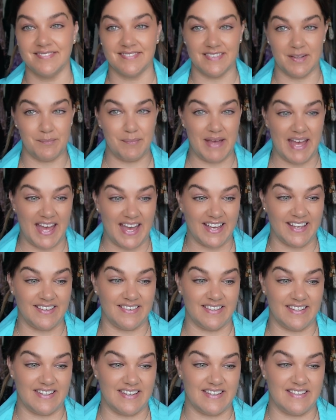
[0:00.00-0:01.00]
the bag
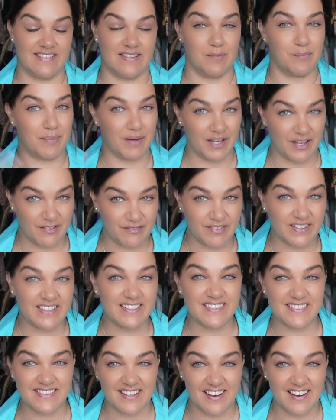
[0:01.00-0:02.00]
that is the
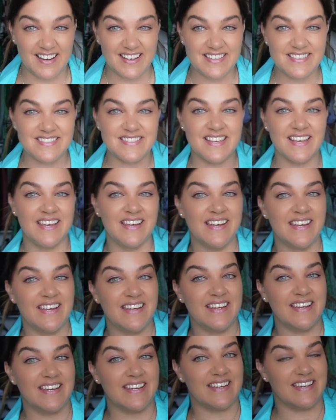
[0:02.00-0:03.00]
perfect size,
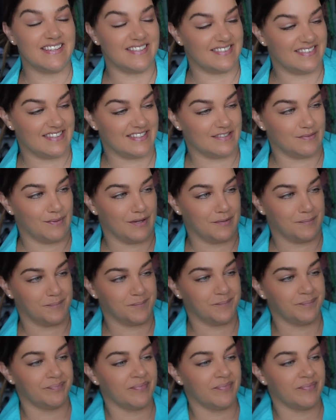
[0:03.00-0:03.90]
is this one.